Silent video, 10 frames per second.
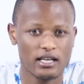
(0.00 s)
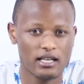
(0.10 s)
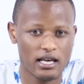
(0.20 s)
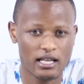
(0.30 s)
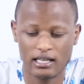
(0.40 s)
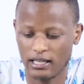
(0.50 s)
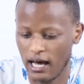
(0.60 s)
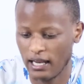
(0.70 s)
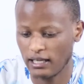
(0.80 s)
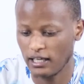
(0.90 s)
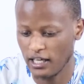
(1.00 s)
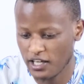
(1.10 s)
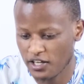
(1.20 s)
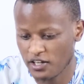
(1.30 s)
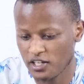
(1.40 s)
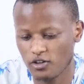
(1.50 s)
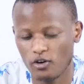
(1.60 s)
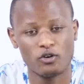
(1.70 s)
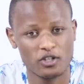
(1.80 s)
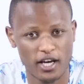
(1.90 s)
rather than English
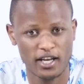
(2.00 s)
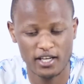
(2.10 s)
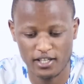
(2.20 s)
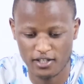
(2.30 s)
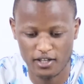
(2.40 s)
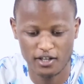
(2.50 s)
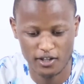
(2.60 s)
or Chinese,